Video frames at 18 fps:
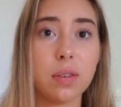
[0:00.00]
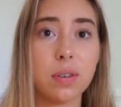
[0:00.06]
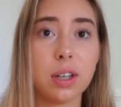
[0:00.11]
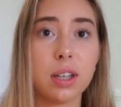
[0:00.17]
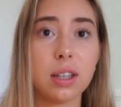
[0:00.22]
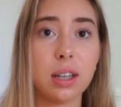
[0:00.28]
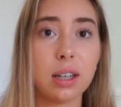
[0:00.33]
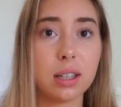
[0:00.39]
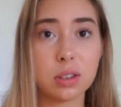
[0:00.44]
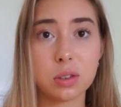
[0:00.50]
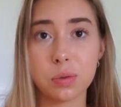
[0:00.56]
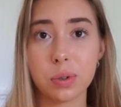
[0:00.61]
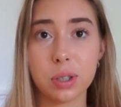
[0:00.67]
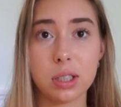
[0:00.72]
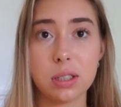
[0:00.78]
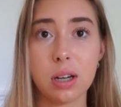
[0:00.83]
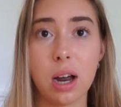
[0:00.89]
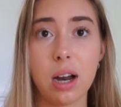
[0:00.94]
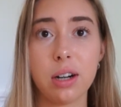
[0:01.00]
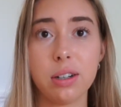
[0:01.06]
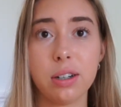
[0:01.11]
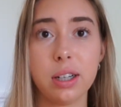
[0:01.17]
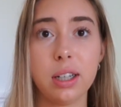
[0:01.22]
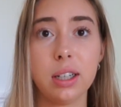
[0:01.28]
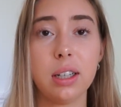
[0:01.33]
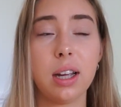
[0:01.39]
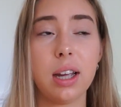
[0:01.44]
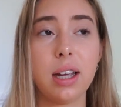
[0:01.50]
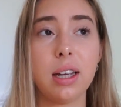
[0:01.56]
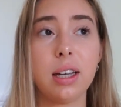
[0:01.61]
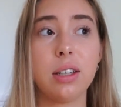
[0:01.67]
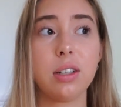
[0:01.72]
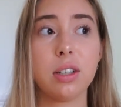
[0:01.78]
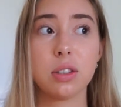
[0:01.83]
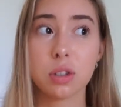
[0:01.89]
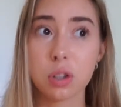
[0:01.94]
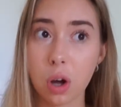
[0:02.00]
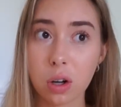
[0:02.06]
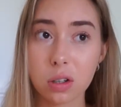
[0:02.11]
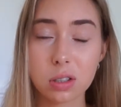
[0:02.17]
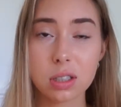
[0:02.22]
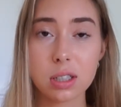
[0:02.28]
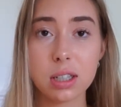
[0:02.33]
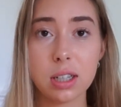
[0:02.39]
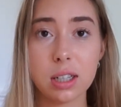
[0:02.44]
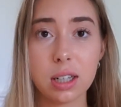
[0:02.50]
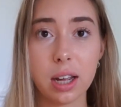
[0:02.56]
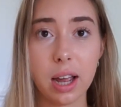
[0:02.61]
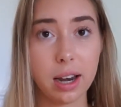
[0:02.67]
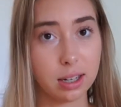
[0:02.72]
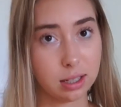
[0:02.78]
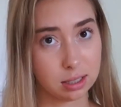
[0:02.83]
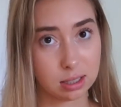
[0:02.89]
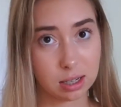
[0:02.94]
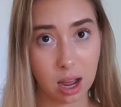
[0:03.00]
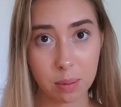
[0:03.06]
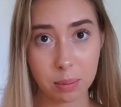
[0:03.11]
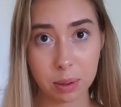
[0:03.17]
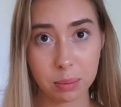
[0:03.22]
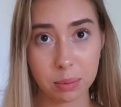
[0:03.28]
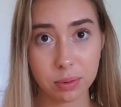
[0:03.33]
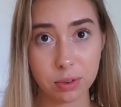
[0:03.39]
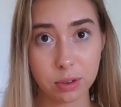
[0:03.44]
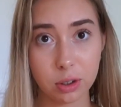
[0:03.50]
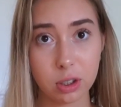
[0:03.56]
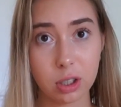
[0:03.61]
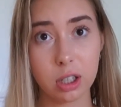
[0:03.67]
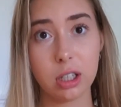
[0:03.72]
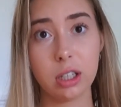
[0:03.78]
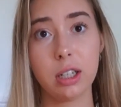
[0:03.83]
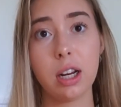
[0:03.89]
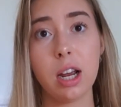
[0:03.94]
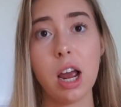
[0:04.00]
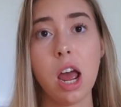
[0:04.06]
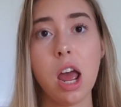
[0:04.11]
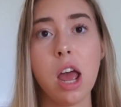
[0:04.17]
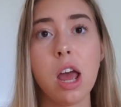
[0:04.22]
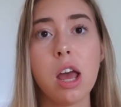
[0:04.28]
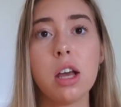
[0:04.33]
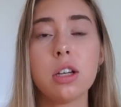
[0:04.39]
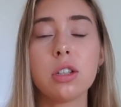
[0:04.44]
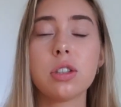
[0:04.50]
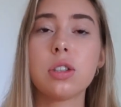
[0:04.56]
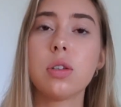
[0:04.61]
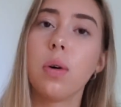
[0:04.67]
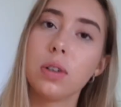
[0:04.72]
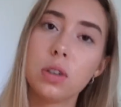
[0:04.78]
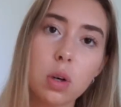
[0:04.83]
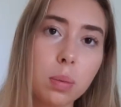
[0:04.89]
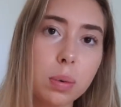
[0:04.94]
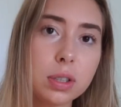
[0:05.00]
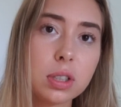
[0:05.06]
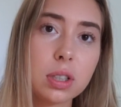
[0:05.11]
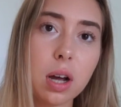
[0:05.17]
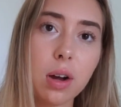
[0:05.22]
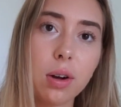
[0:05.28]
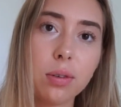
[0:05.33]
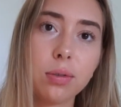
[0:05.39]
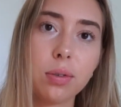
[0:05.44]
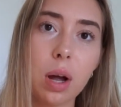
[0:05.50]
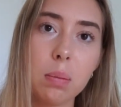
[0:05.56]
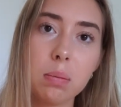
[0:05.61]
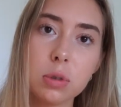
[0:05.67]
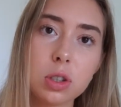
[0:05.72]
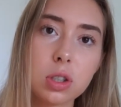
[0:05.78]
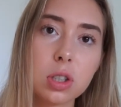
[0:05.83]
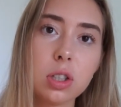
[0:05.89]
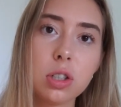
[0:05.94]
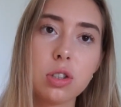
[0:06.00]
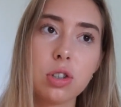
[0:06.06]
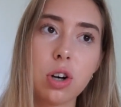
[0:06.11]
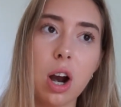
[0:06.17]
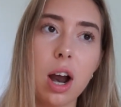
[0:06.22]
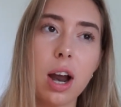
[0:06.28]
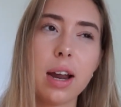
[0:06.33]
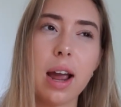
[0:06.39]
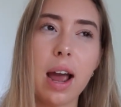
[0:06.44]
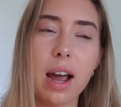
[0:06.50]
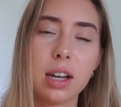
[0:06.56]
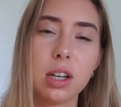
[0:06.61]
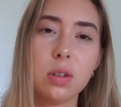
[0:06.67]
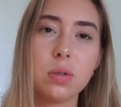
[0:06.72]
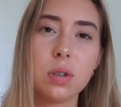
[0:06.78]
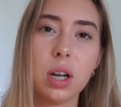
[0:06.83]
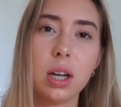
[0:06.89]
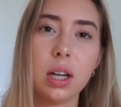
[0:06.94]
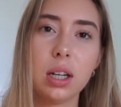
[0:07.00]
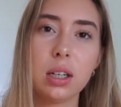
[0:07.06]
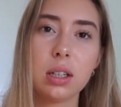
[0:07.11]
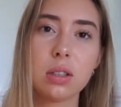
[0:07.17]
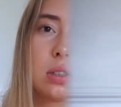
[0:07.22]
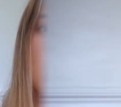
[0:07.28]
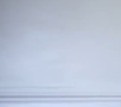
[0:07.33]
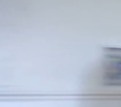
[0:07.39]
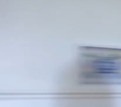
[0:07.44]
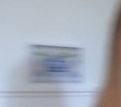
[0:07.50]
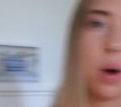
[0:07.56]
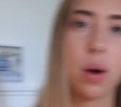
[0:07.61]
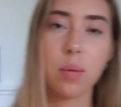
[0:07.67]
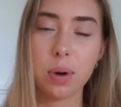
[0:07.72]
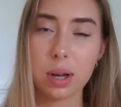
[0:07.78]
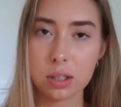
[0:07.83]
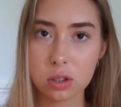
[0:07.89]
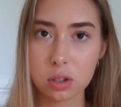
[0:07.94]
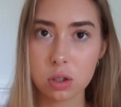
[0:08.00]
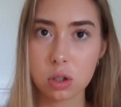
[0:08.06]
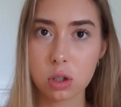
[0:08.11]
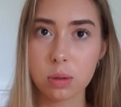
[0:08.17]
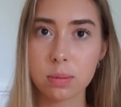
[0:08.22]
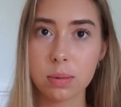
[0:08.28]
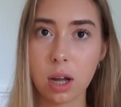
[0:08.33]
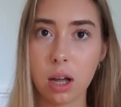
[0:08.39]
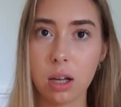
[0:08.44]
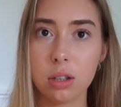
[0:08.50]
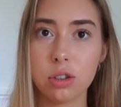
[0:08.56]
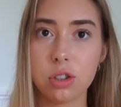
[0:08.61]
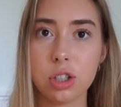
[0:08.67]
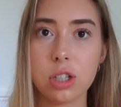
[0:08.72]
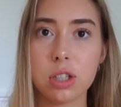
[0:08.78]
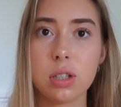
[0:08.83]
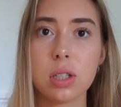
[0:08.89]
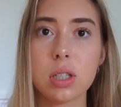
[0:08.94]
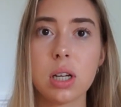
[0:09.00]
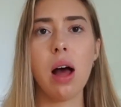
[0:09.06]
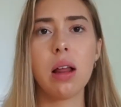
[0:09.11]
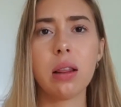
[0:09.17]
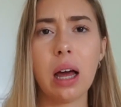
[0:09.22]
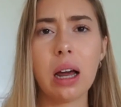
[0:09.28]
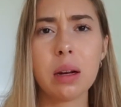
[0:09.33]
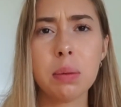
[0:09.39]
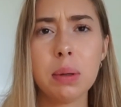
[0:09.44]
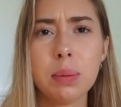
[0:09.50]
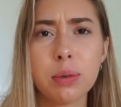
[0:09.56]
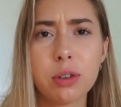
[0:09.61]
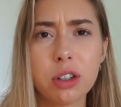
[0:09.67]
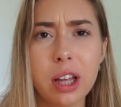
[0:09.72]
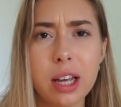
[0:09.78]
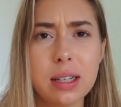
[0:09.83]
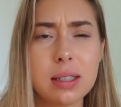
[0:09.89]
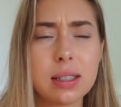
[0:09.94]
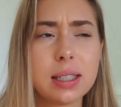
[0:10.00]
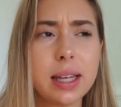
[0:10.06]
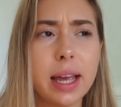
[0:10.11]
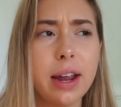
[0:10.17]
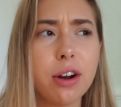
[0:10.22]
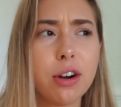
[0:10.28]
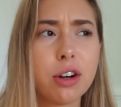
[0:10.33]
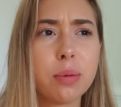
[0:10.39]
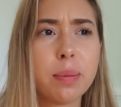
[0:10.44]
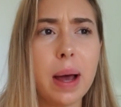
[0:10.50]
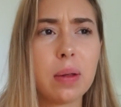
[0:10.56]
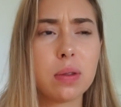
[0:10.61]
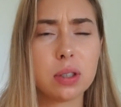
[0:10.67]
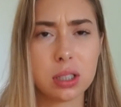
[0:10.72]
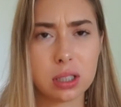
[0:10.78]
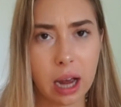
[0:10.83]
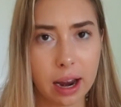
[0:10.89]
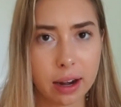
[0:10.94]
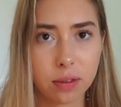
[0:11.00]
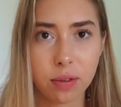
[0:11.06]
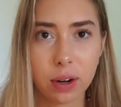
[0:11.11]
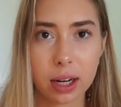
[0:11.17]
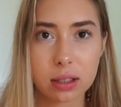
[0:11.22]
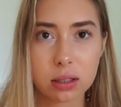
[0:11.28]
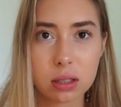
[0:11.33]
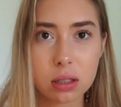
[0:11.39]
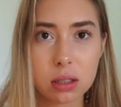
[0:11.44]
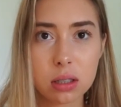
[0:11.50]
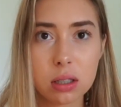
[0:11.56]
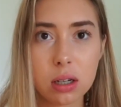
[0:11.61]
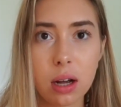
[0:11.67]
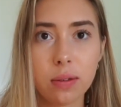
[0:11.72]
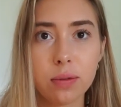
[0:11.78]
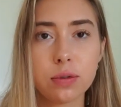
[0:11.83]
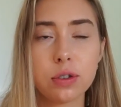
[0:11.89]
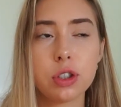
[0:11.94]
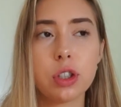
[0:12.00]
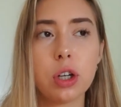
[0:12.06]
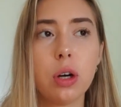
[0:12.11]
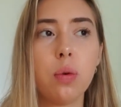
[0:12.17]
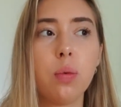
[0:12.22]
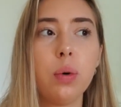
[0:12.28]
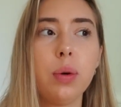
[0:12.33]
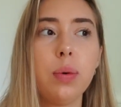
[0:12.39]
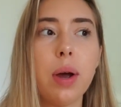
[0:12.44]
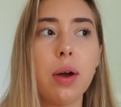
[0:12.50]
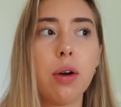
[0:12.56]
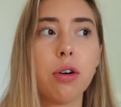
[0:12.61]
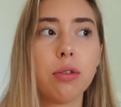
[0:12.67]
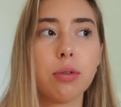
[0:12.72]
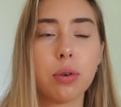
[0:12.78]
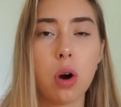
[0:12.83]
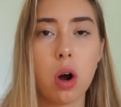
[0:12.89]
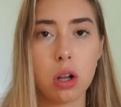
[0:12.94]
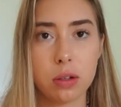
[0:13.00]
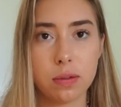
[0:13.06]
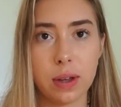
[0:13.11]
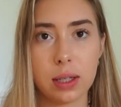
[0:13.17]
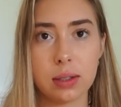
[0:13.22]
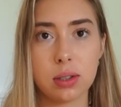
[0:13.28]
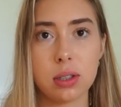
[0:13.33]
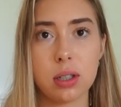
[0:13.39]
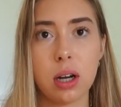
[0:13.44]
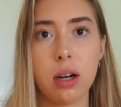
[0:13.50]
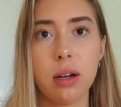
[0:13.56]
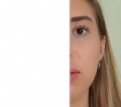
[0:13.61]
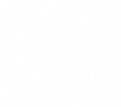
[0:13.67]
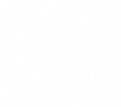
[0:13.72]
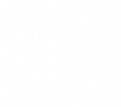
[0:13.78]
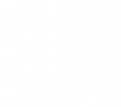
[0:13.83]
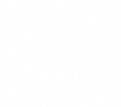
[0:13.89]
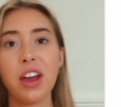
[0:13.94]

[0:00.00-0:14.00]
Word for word: of it. Like, it's really tiring and exhausting and does not make me feel good. So I told myself I'm just gonna try Accutane. So I went to the dermatologist. A lot of people were like scared about the side effects and stuff, so we went over all of that stuff.